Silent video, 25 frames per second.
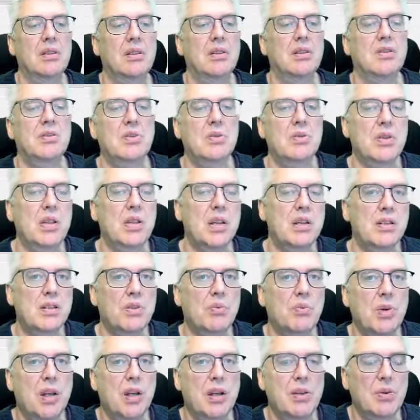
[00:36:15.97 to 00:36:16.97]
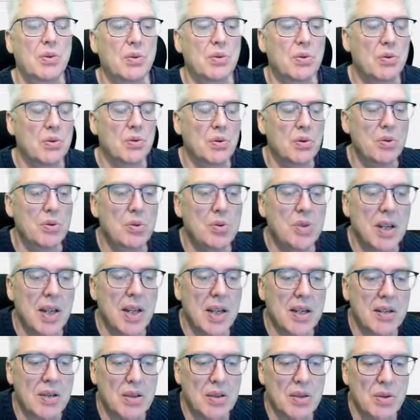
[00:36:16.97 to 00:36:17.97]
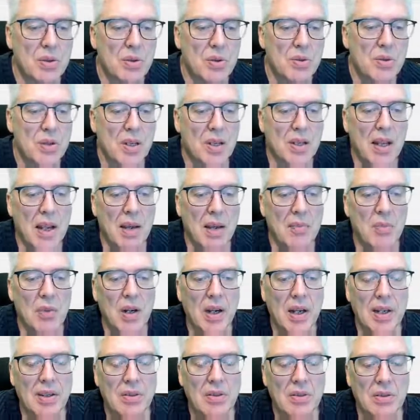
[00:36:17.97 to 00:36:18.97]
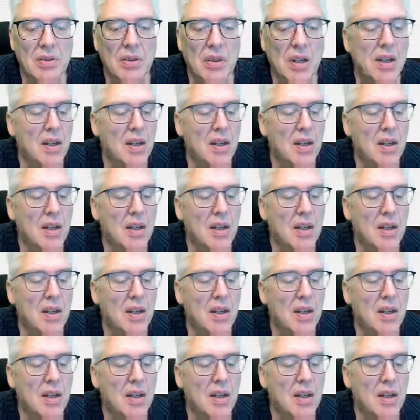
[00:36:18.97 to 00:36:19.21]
So that's the way you do test using the emulator.